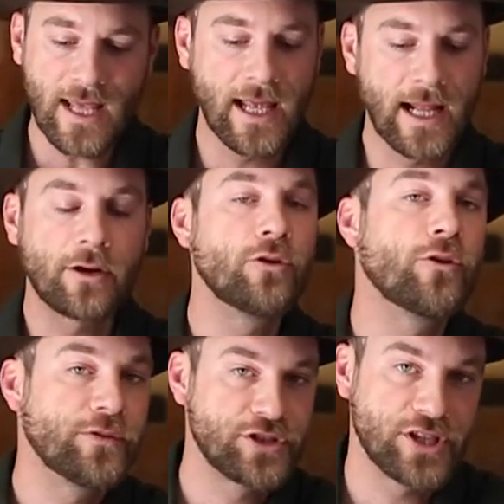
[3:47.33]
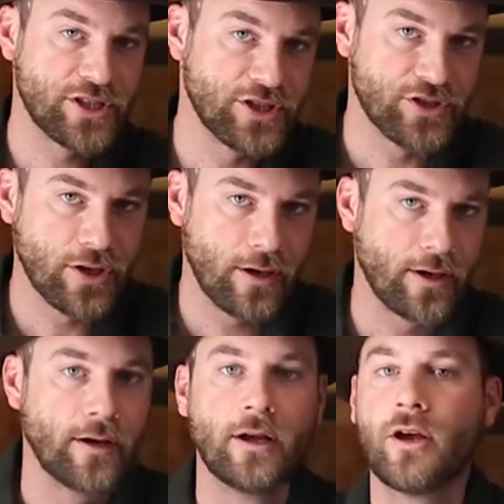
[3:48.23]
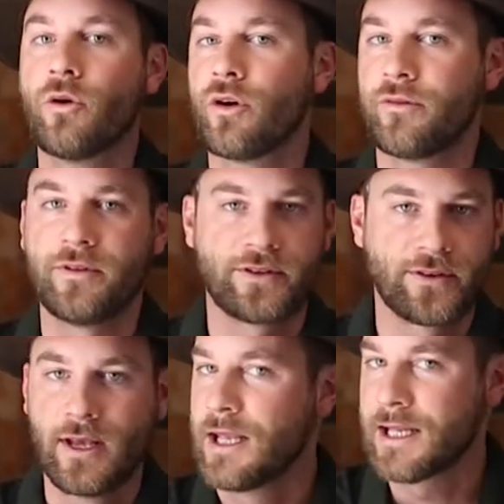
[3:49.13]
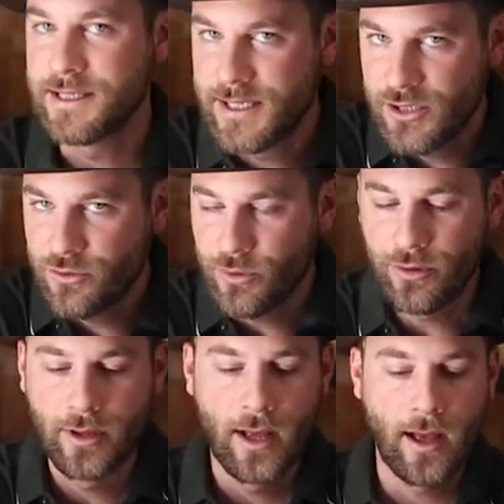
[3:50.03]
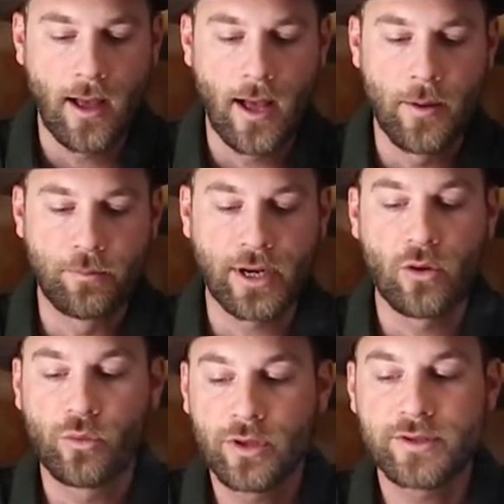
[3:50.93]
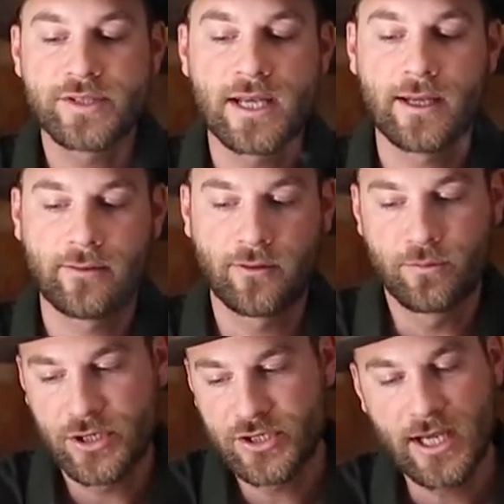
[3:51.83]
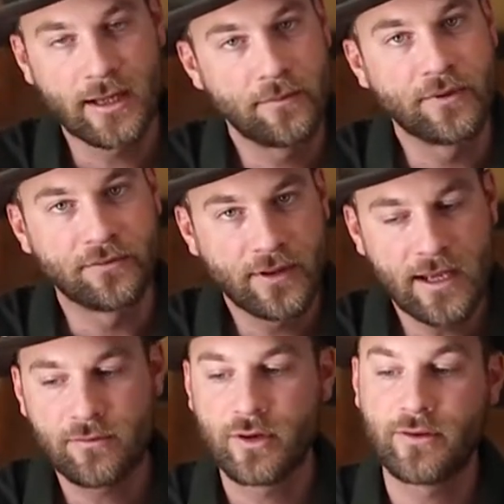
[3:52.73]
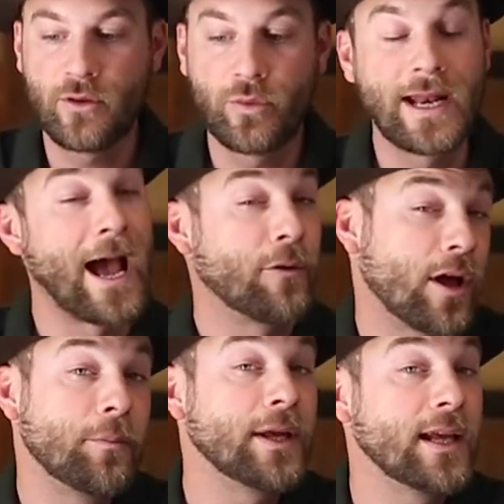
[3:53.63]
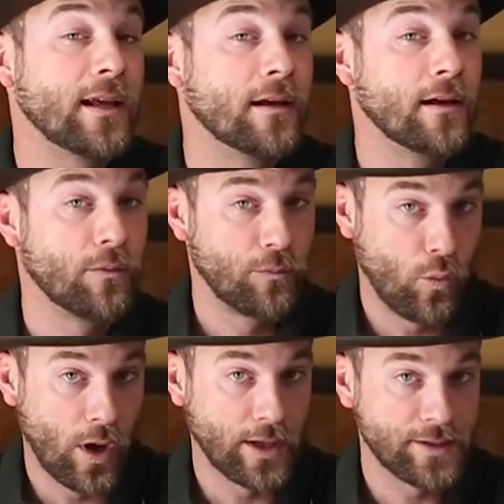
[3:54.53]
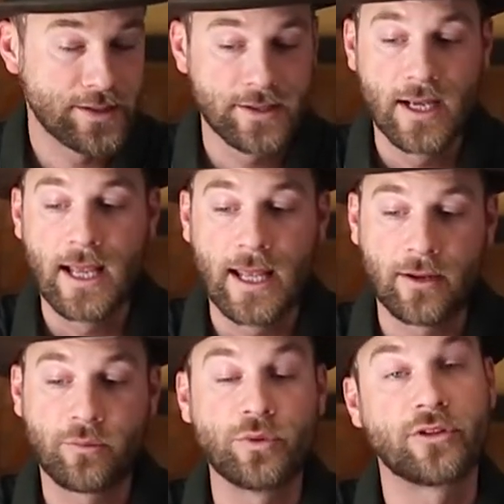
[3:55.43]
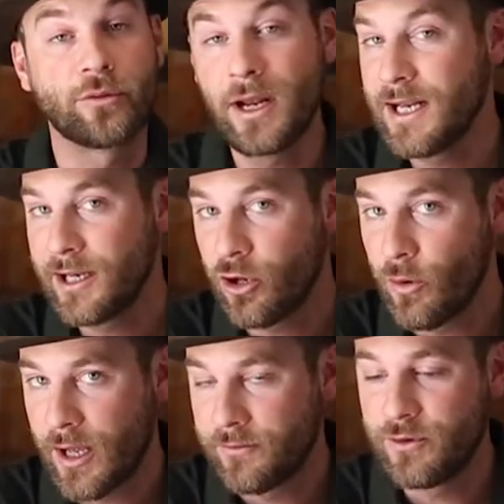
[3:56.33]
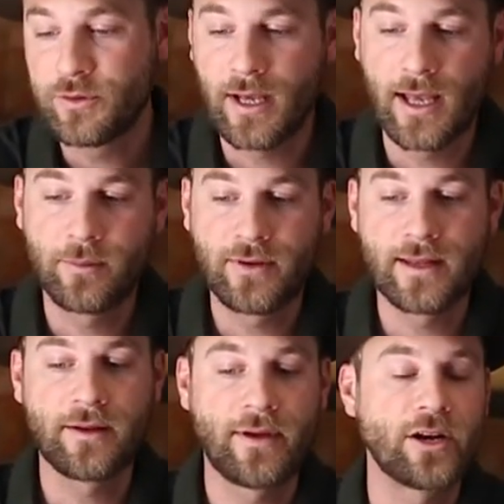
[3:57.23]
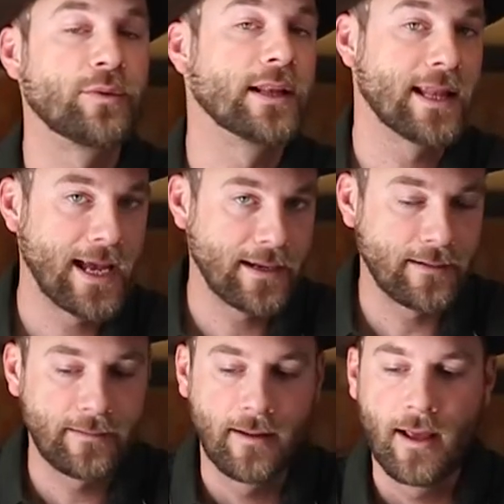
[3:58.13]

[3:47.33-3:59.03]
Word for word: And I don't know if it's just this cigar or if it's continual, um, but I will say is as much as I love the flavors, it went out on me once. It was threatening to go out a few times, and I've had to relight it.